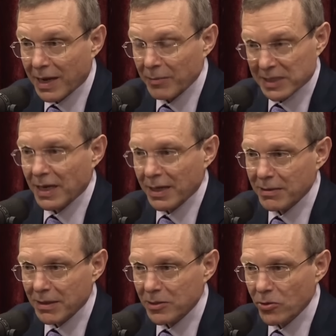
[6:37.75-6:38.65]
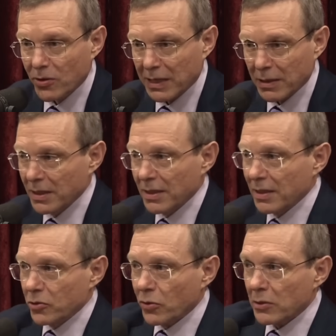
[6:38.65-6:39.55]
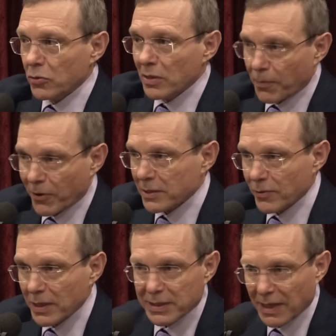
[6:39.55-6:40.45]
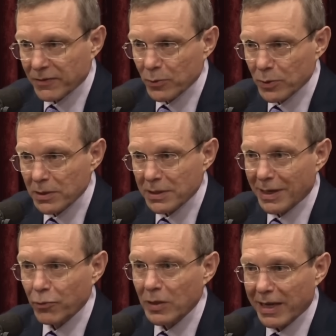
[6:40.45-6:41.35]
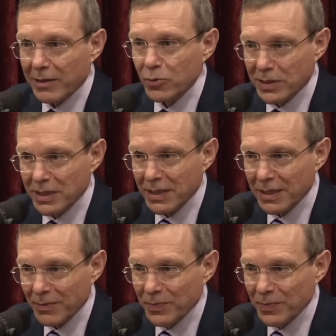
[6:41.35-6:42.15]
I'm a scientist, you know, you can do the press release afterwards. I would like to see it.